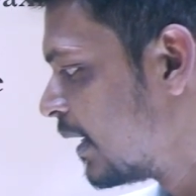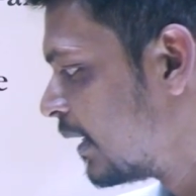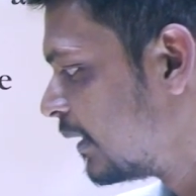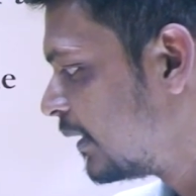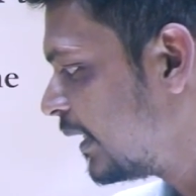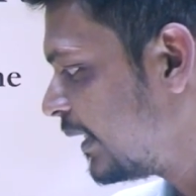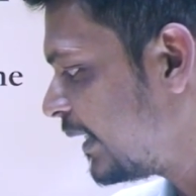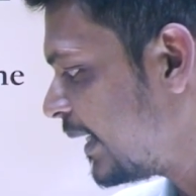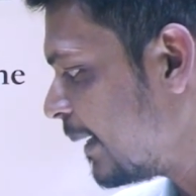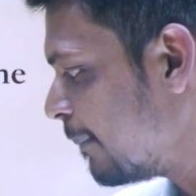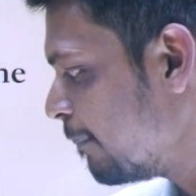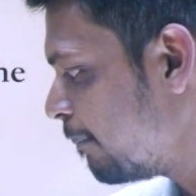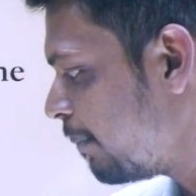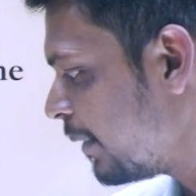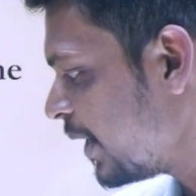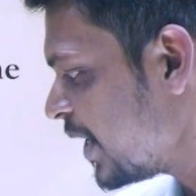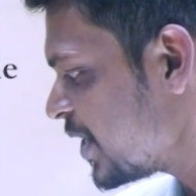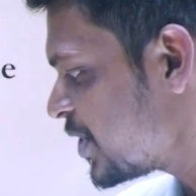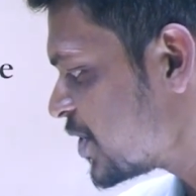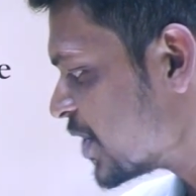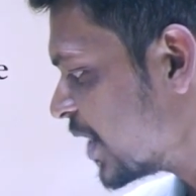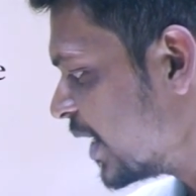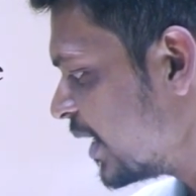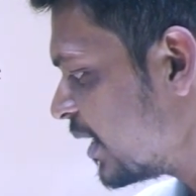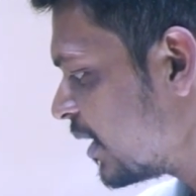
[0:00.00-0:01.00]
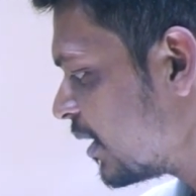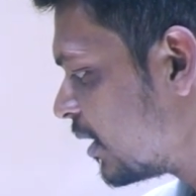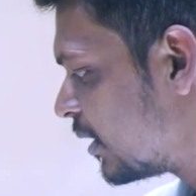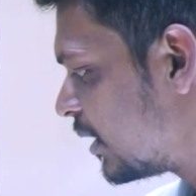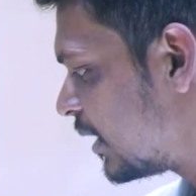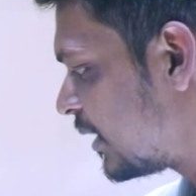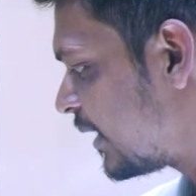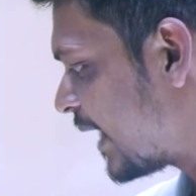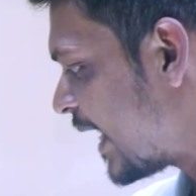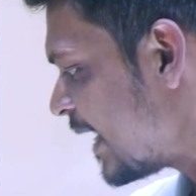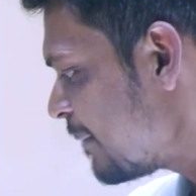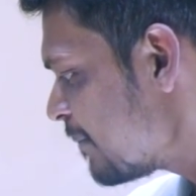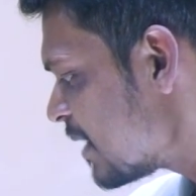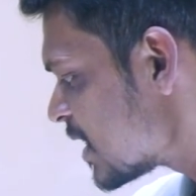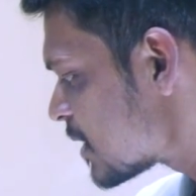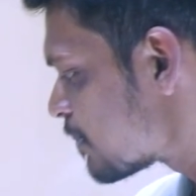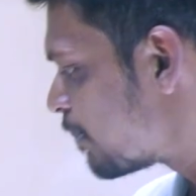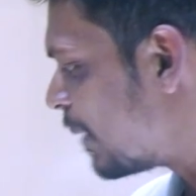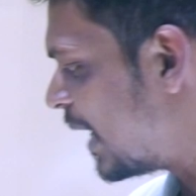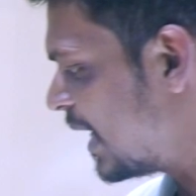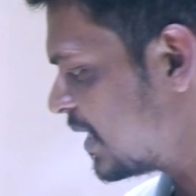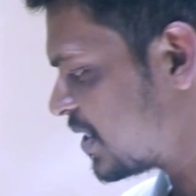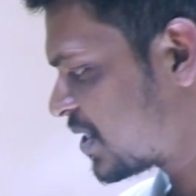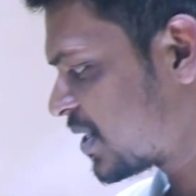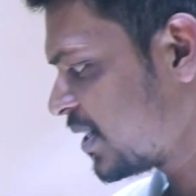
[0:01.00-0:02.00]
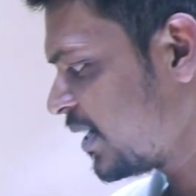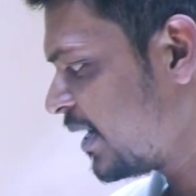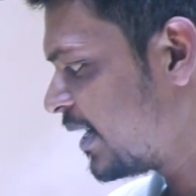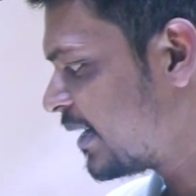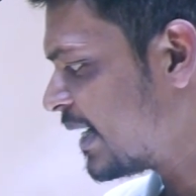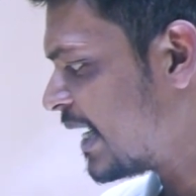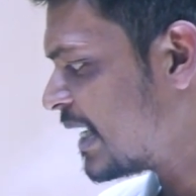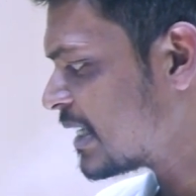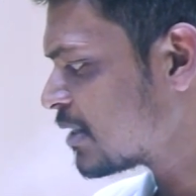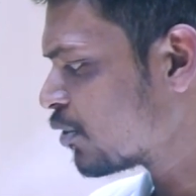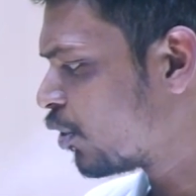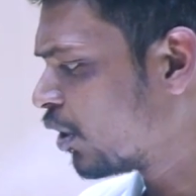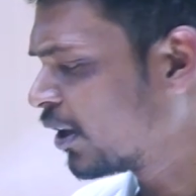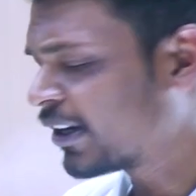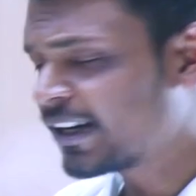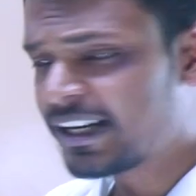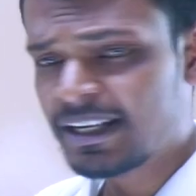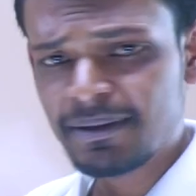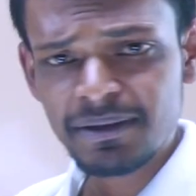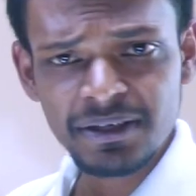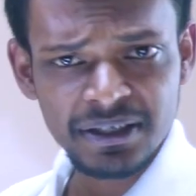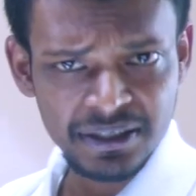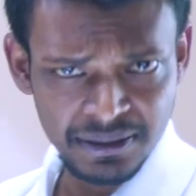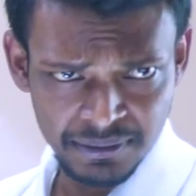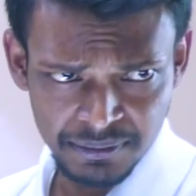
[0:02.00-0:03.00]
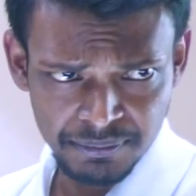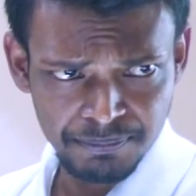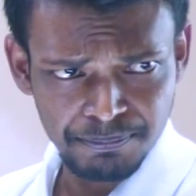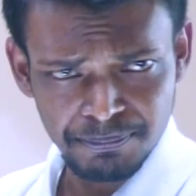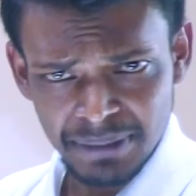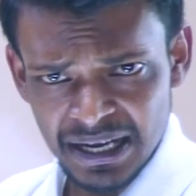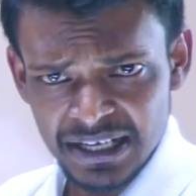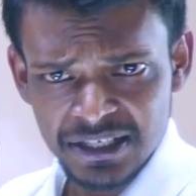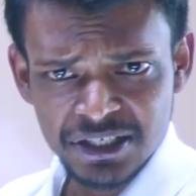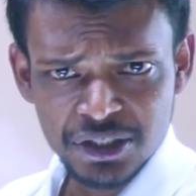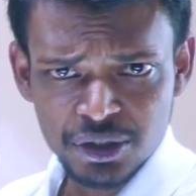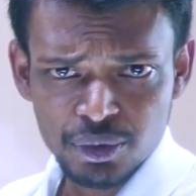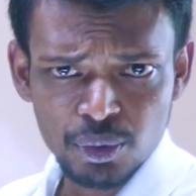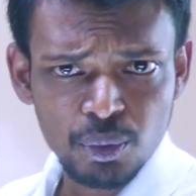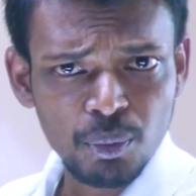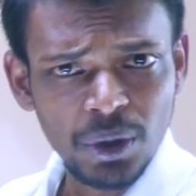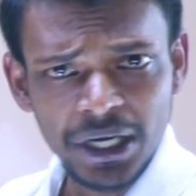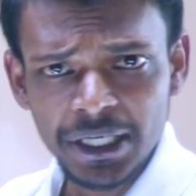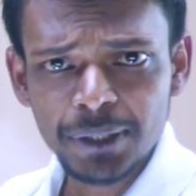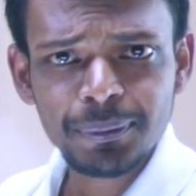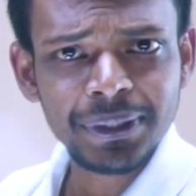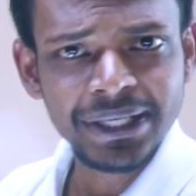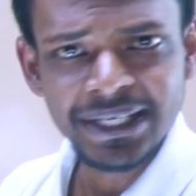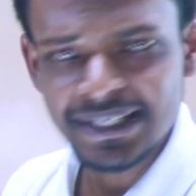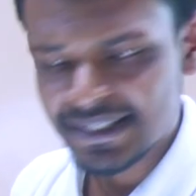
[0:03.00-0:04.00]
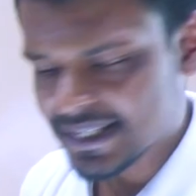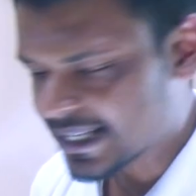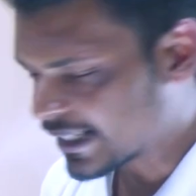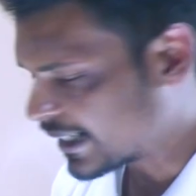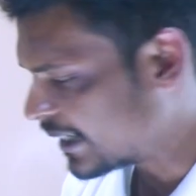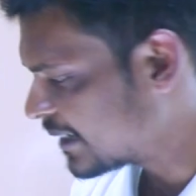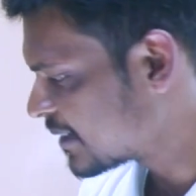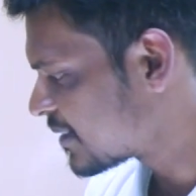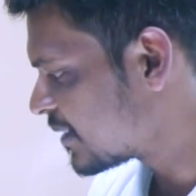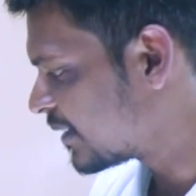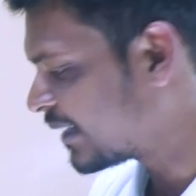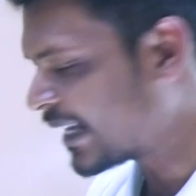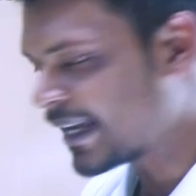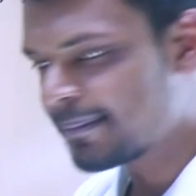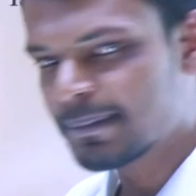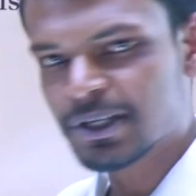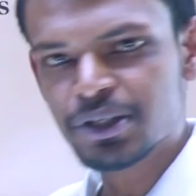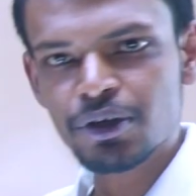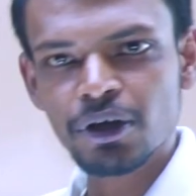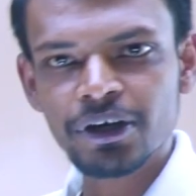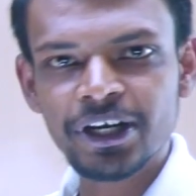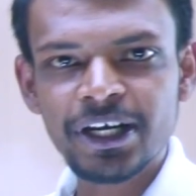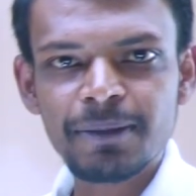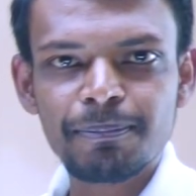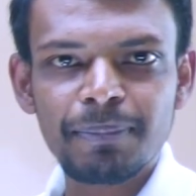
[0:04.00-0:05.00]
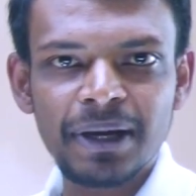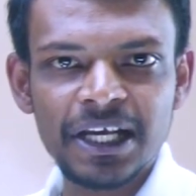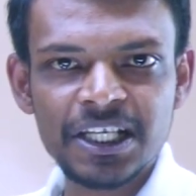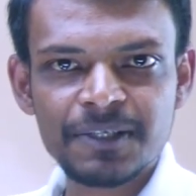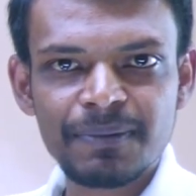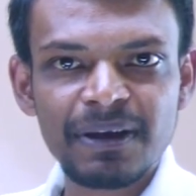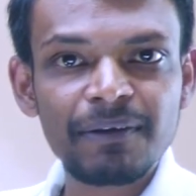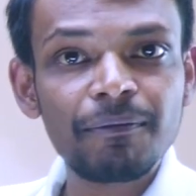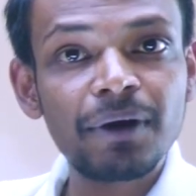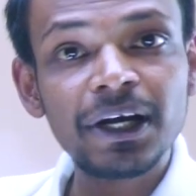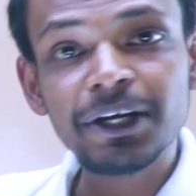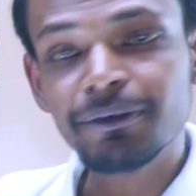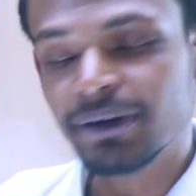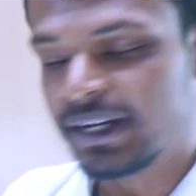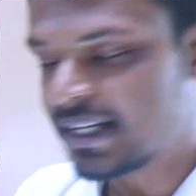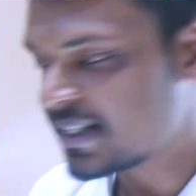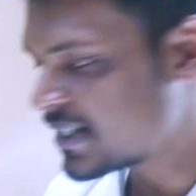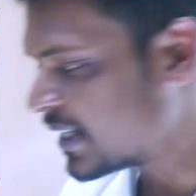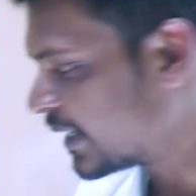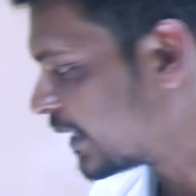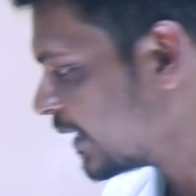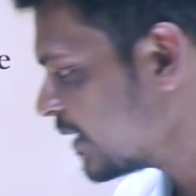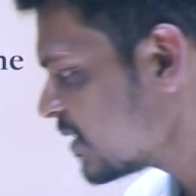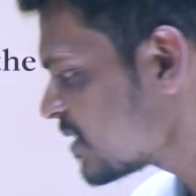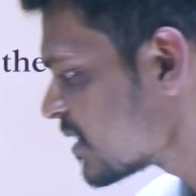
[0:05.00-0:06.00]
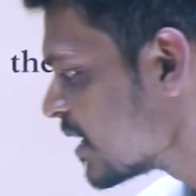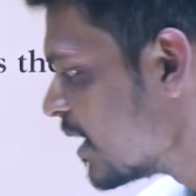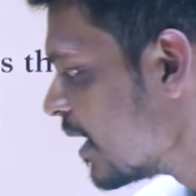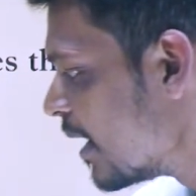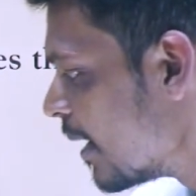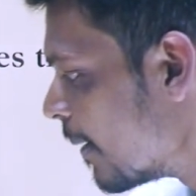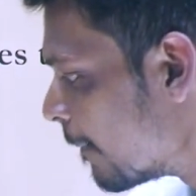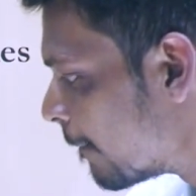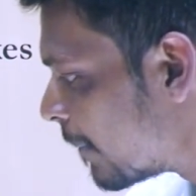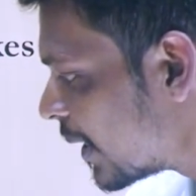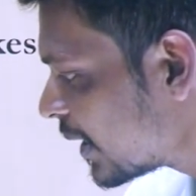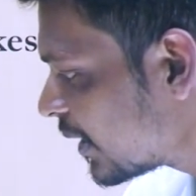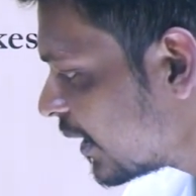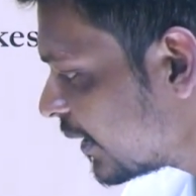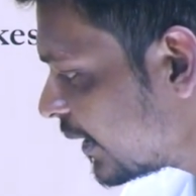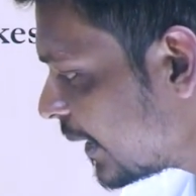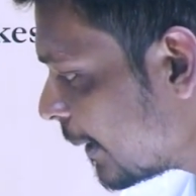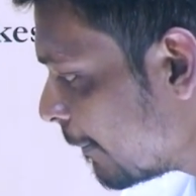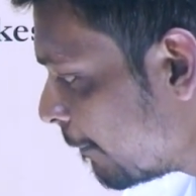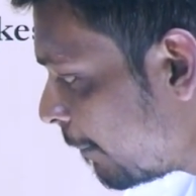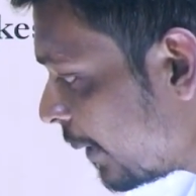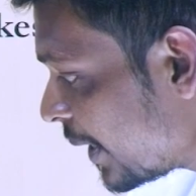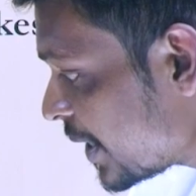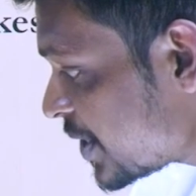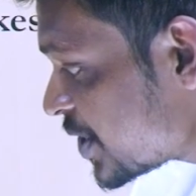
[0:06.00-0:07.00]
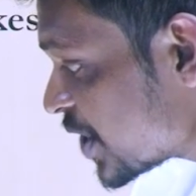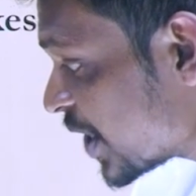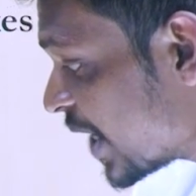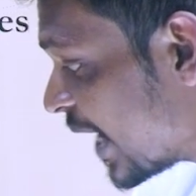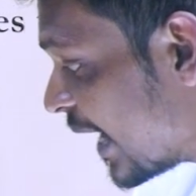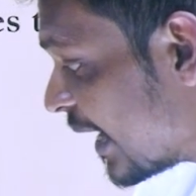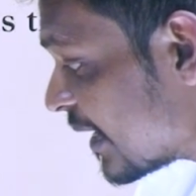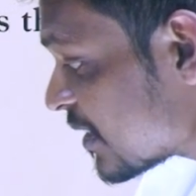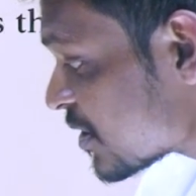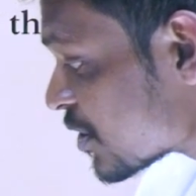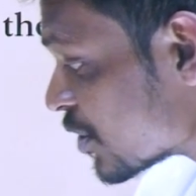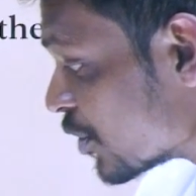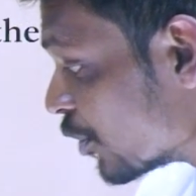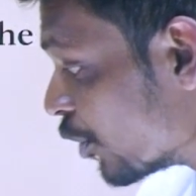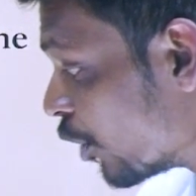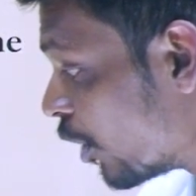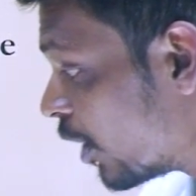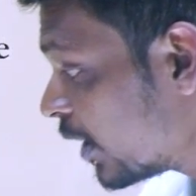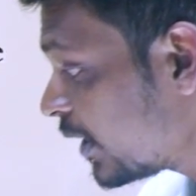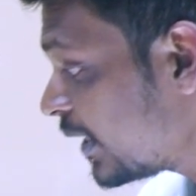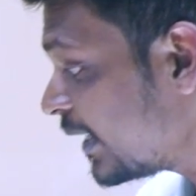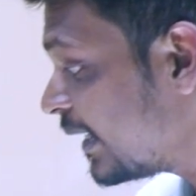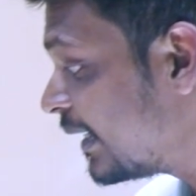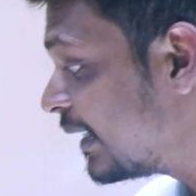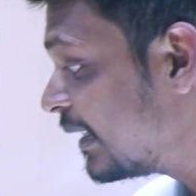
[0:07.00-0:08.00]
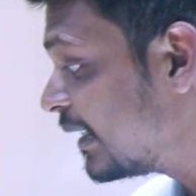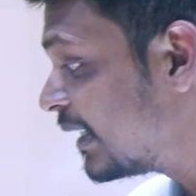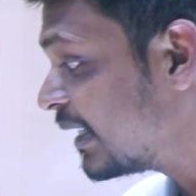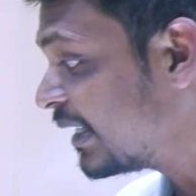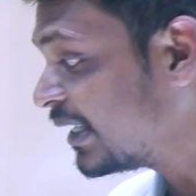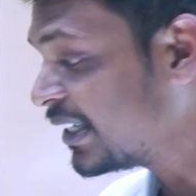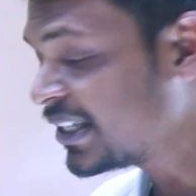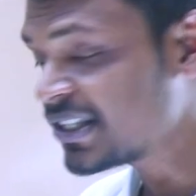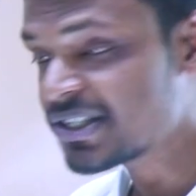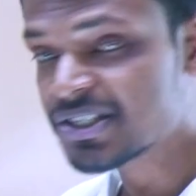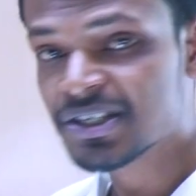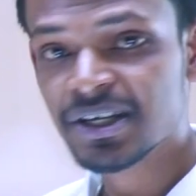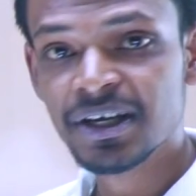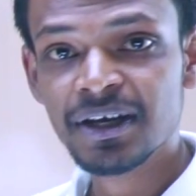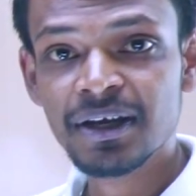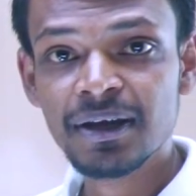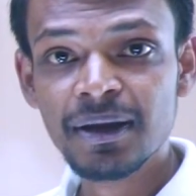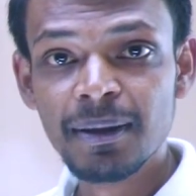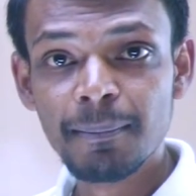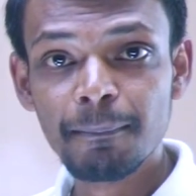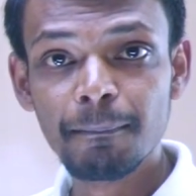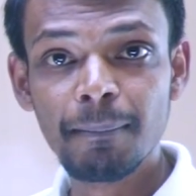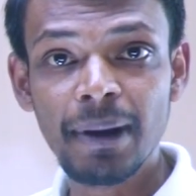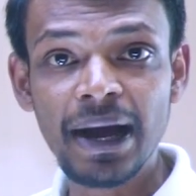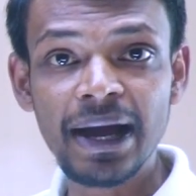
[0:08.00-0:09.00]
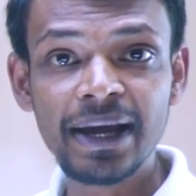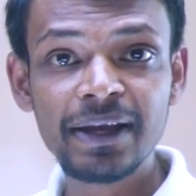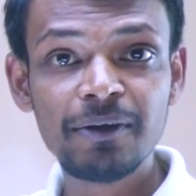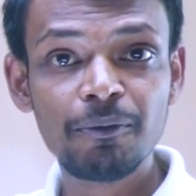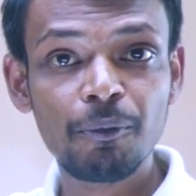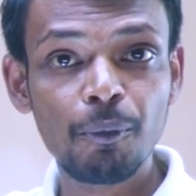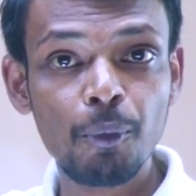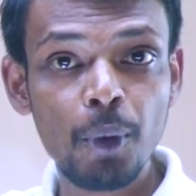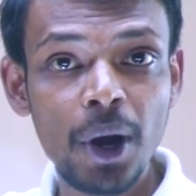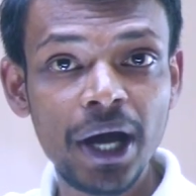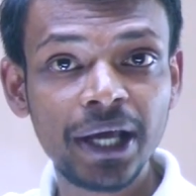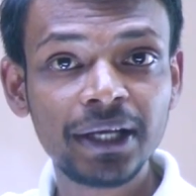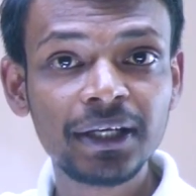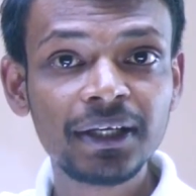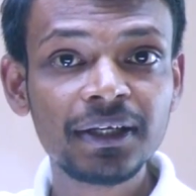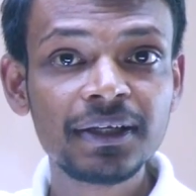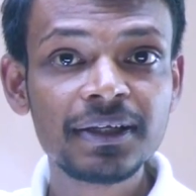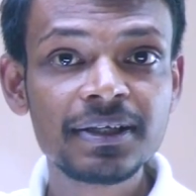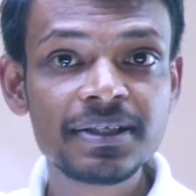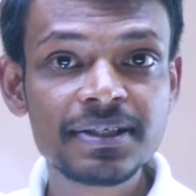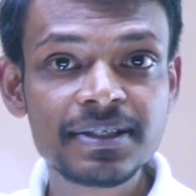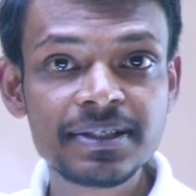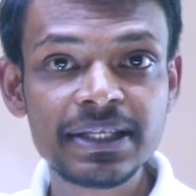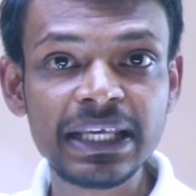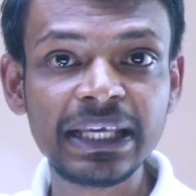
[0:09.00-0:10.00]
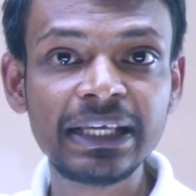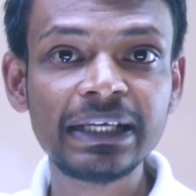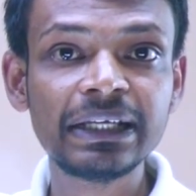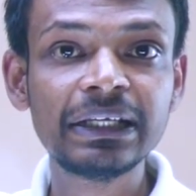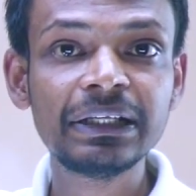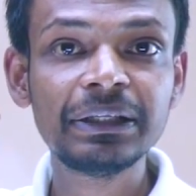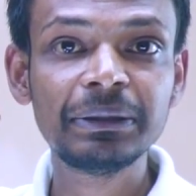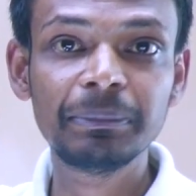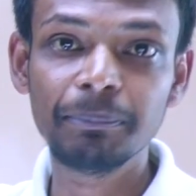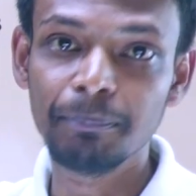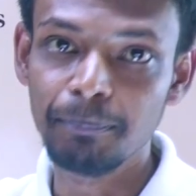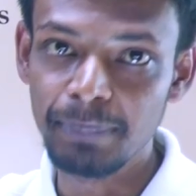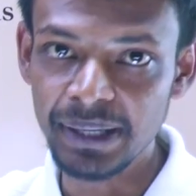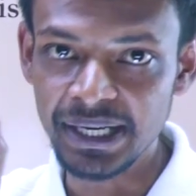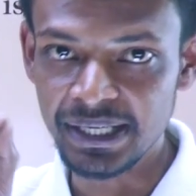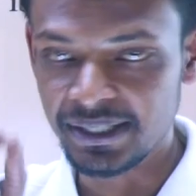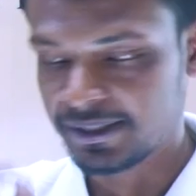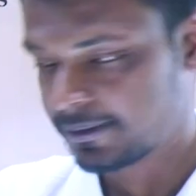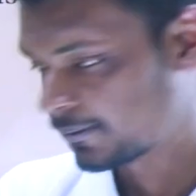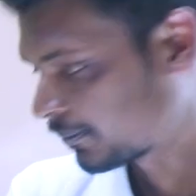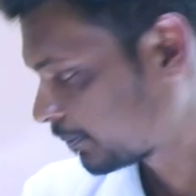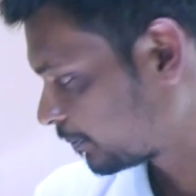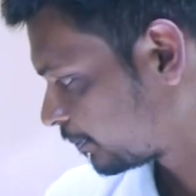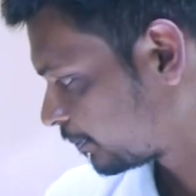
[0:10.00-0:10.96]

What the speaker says: the temperature, the time has passed. It has already passed to 120 seconds. The time has already passed by 120 seconds, but the temperature has not increased by one single bit.